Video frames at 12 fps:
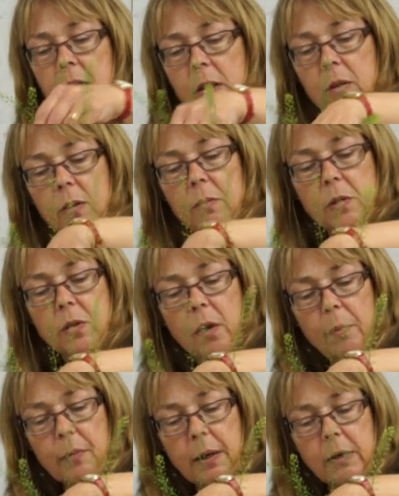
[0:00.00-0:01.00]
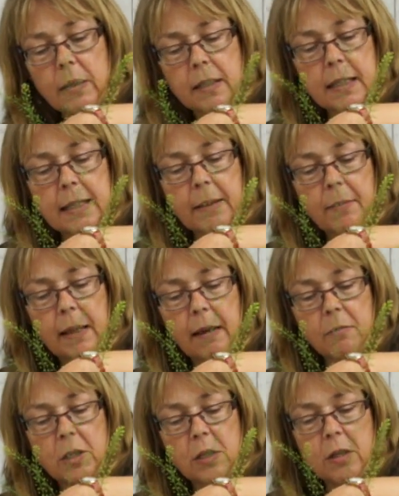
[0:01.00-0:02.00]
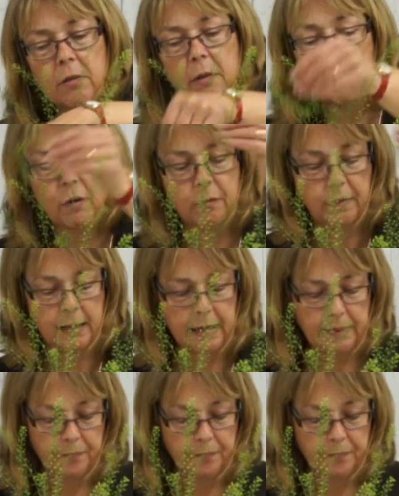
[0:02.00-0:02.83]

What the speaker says: It's got a broken stem there, I'm just going to remove that.